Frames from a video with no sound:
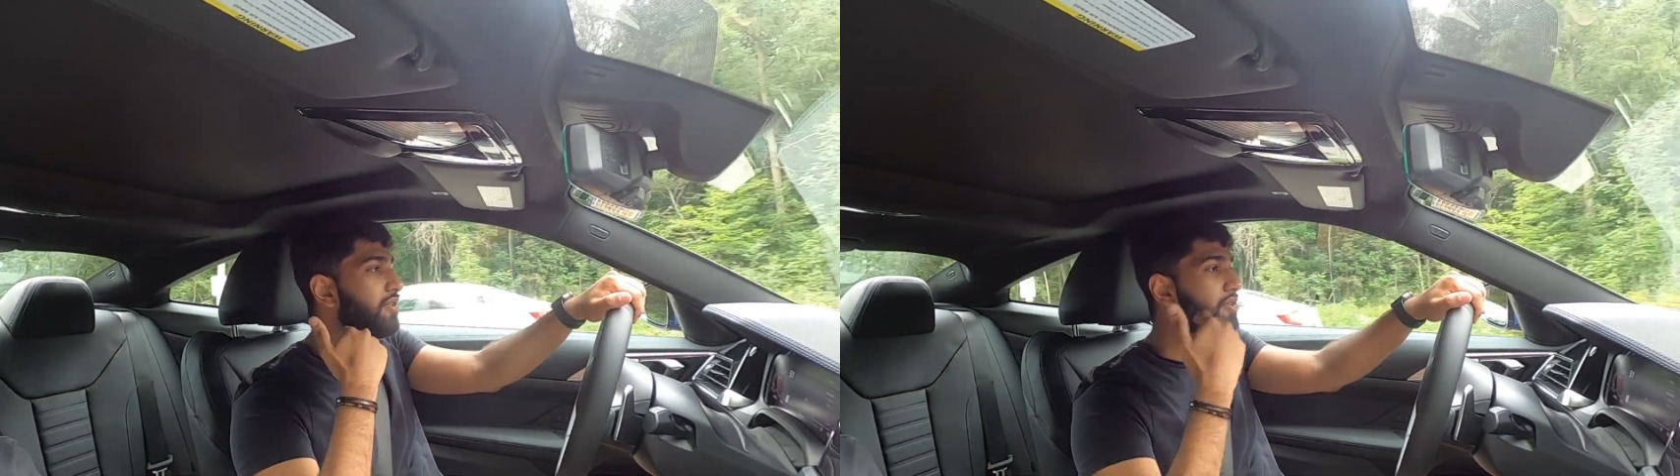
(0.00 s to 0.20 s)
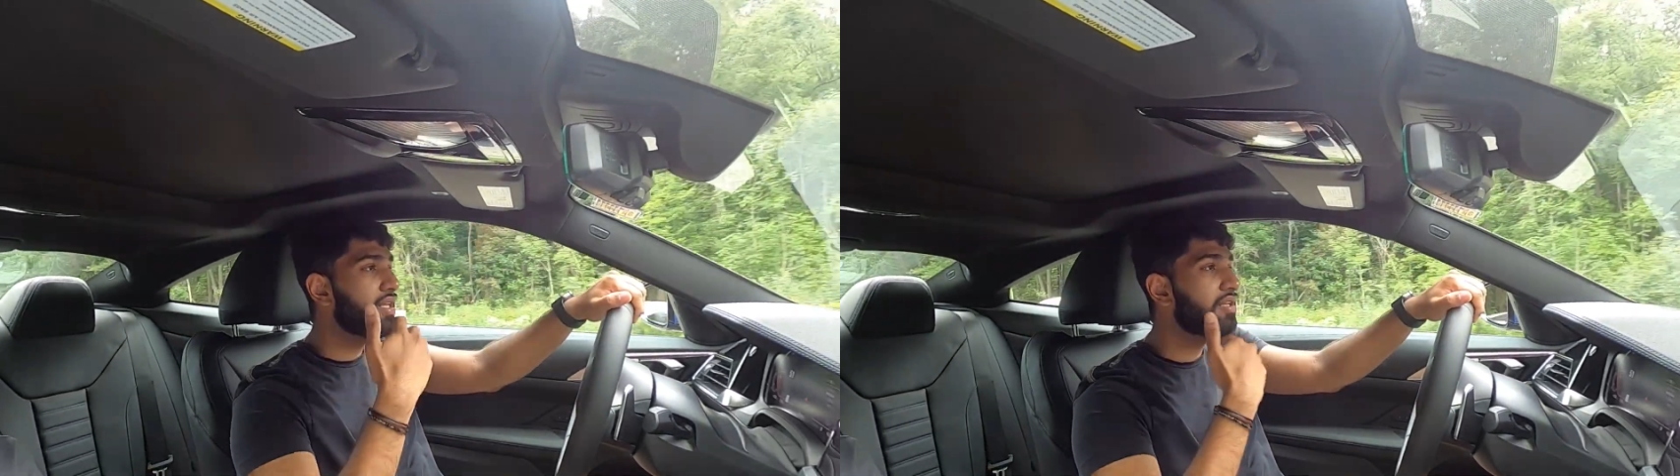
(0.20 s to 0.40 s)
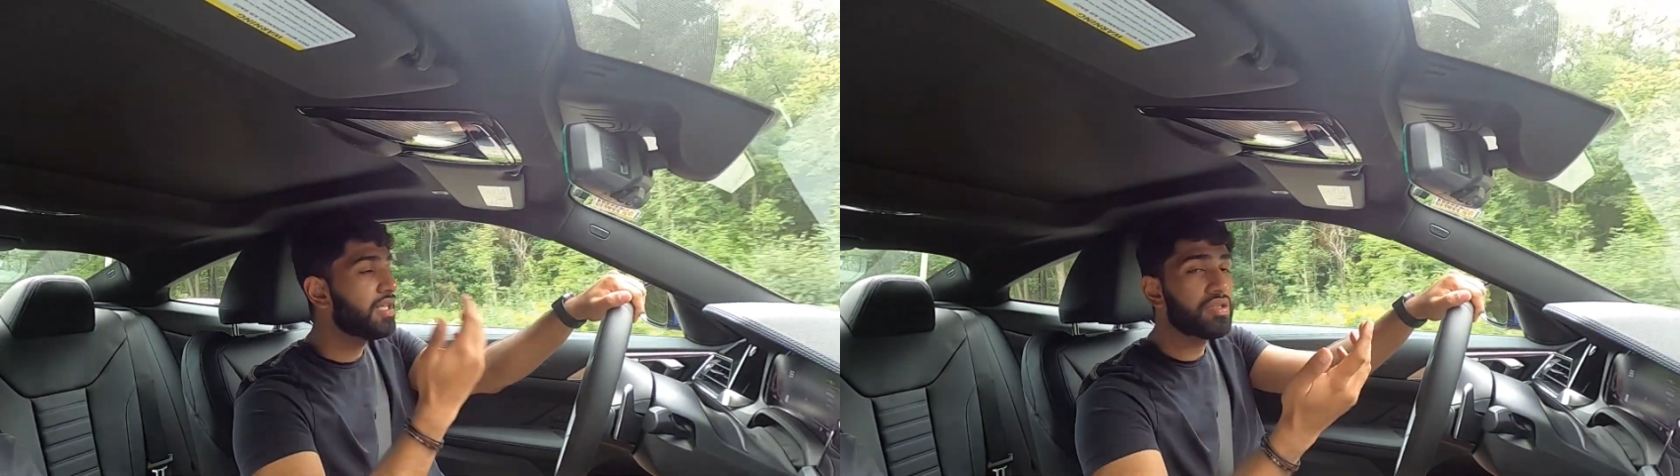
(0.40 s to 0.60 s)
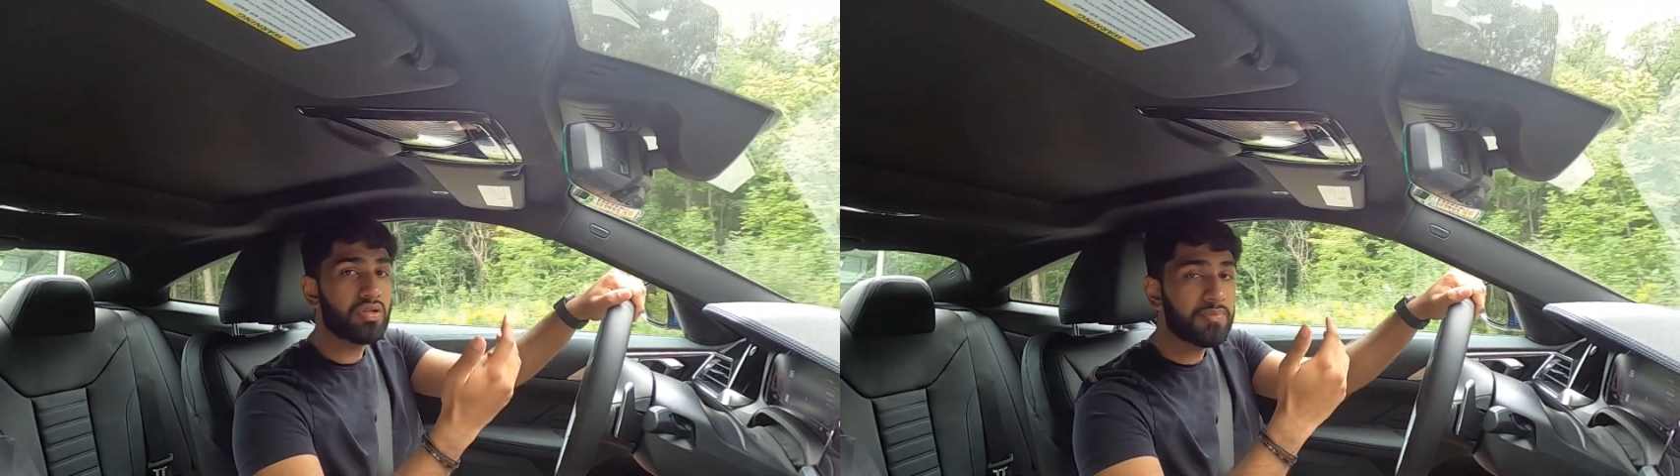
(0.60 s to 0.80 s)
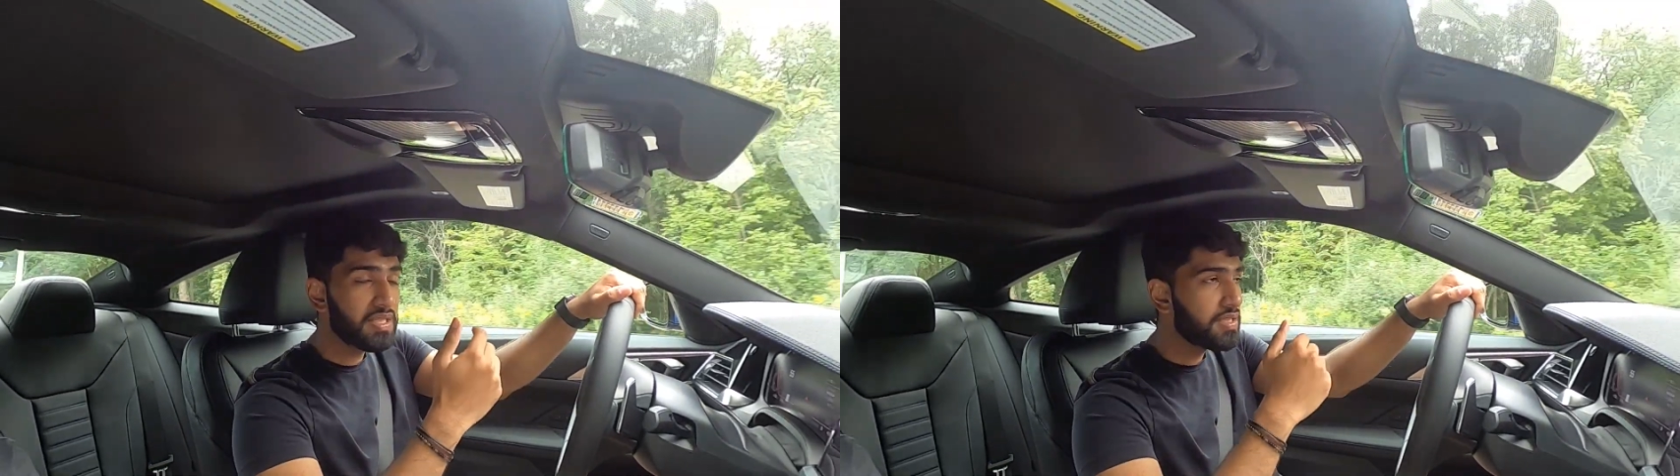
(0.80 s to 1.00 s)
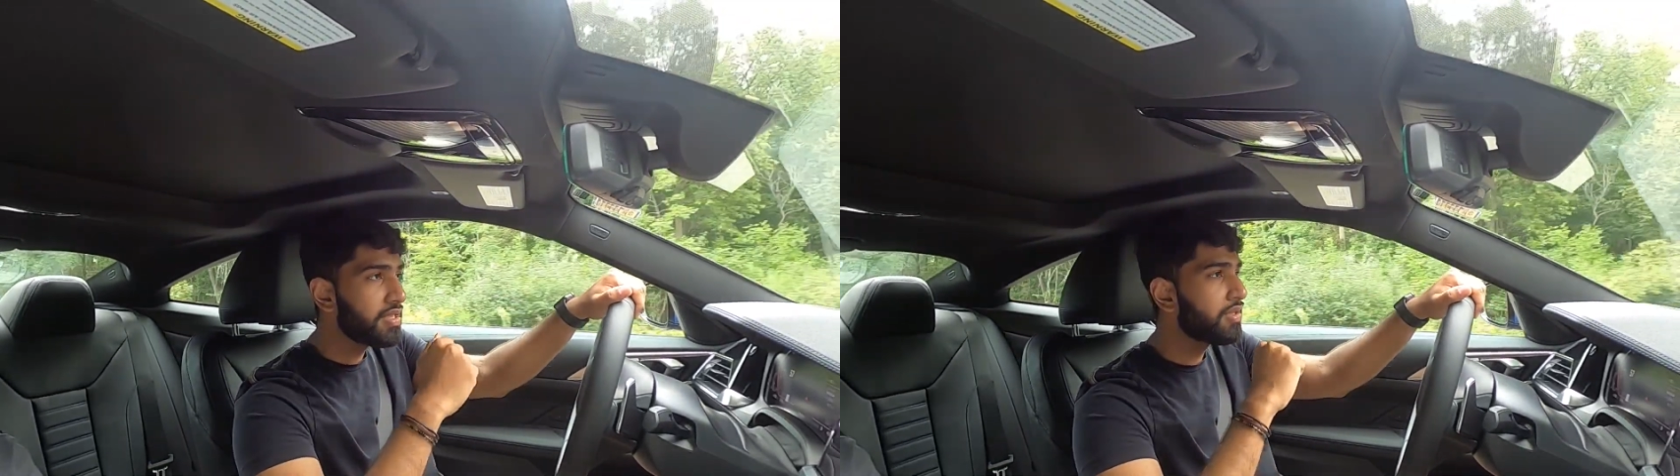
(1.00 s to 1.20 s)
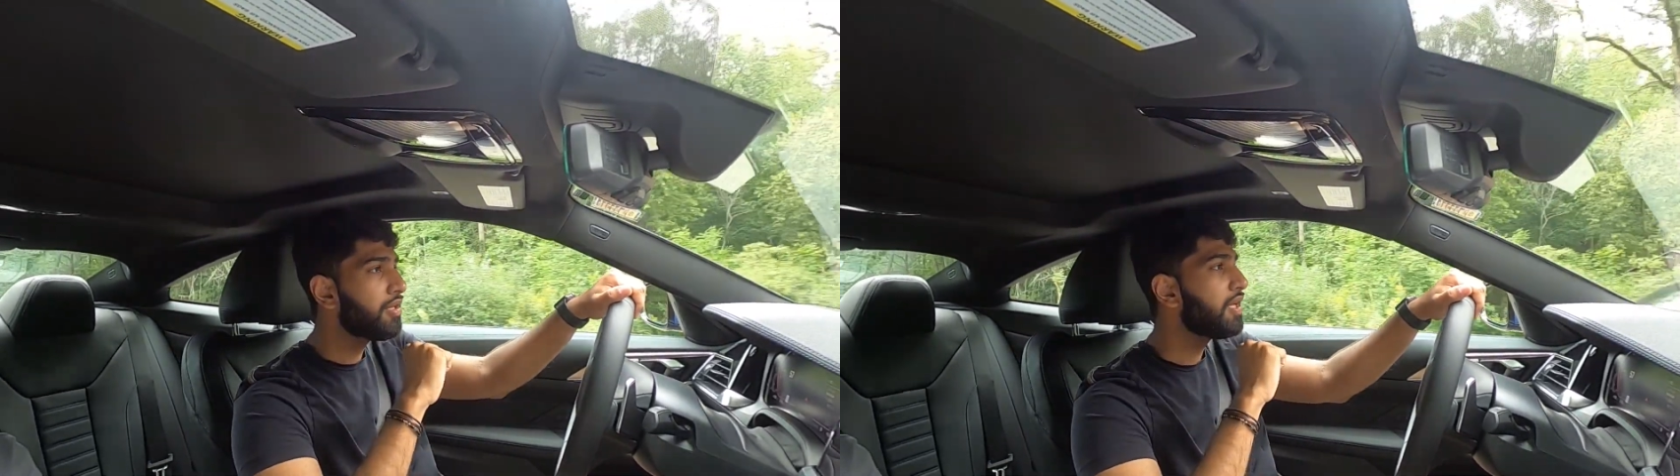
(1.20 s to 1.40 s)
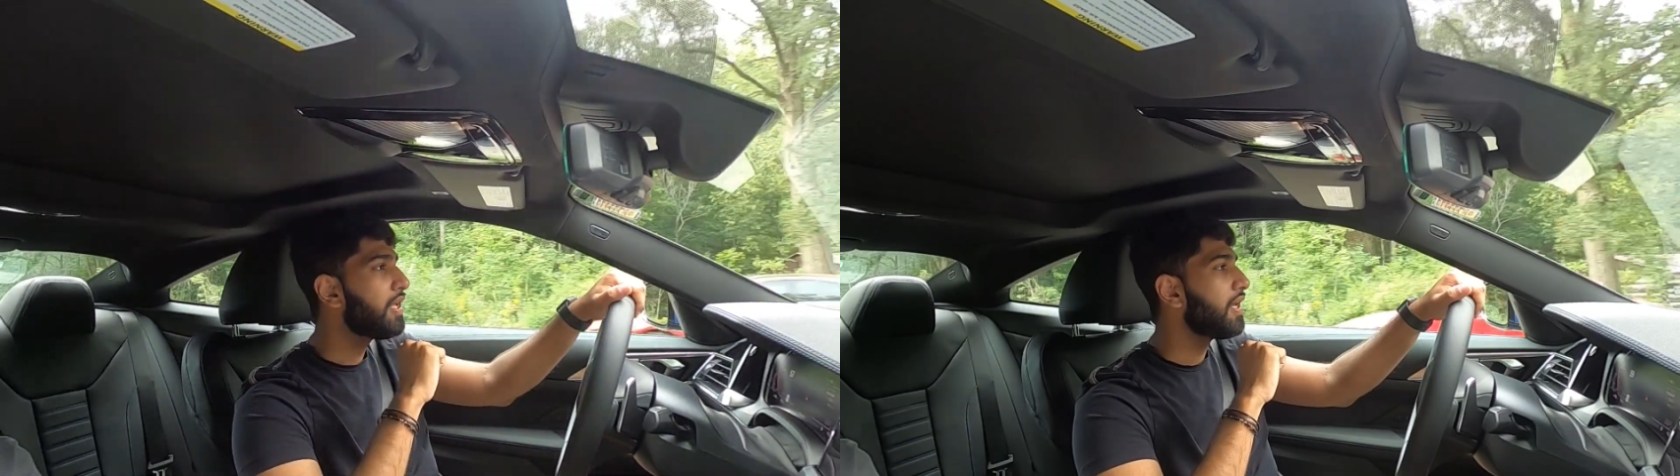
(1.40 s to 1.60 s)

your day-to-day trips easier.